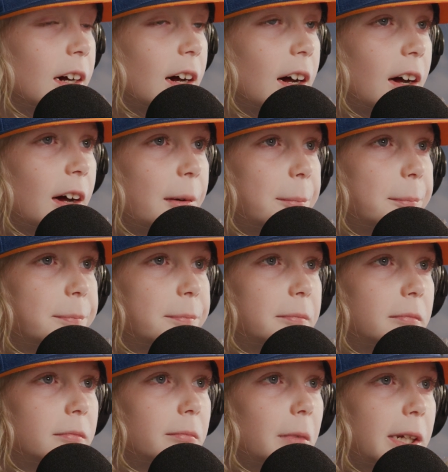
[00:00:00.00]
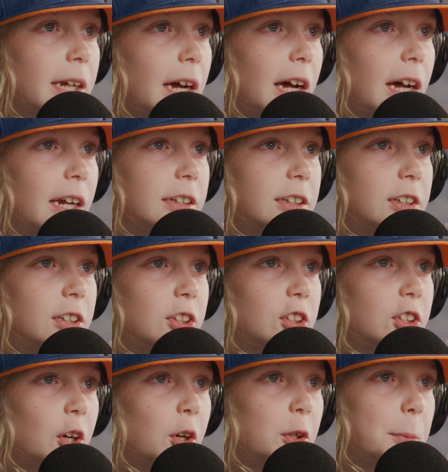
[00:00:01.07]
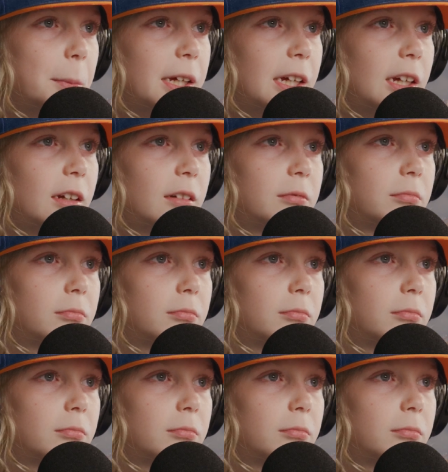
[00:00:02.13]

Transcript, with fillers: Um, my dad showed me